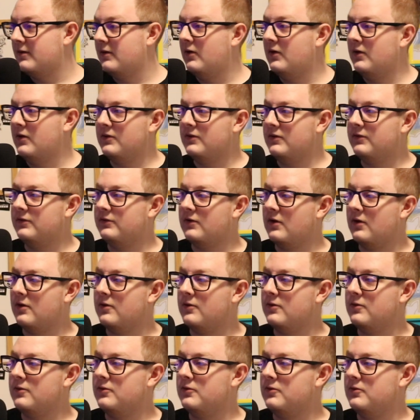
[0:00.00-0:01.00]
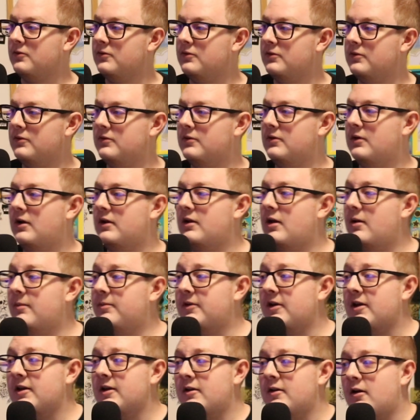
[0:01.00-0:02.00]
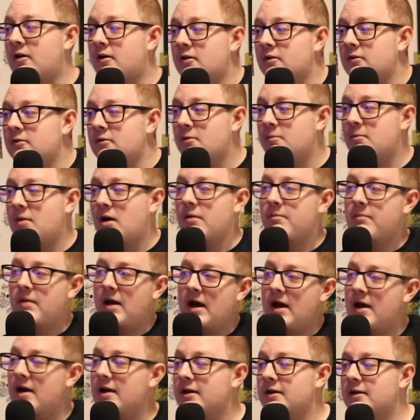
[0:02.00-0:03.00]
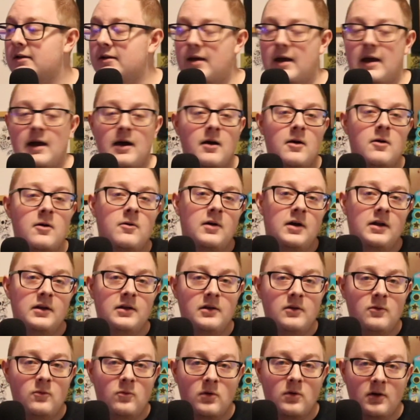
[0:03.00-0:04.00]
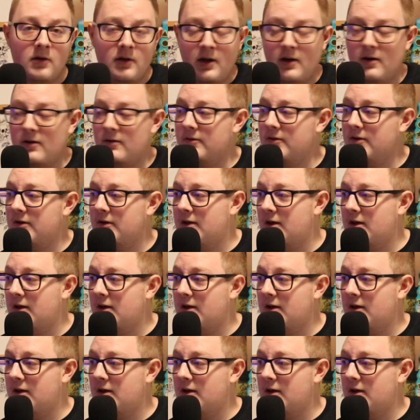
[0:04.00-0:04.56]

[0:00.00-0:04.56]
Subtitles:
So an update on my back and how I need to work out.